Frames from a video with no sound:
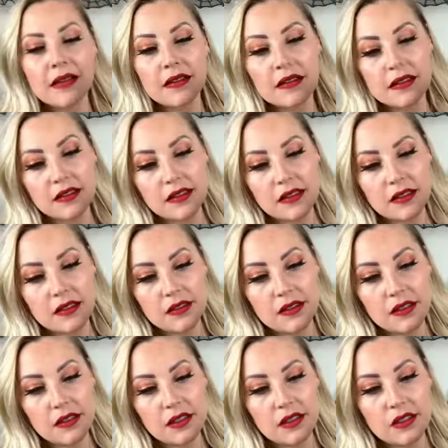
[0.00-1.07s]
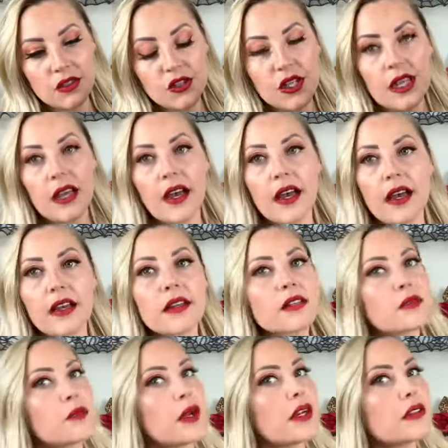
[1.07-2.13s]
This is the Shanghai
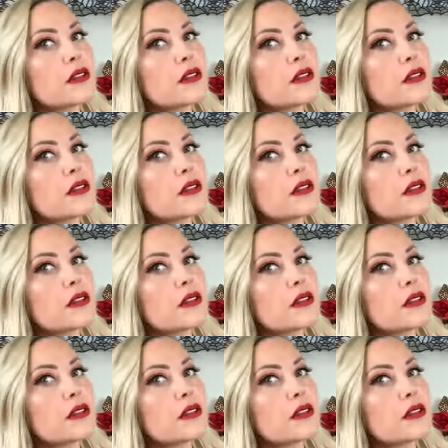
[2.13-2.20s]
Express.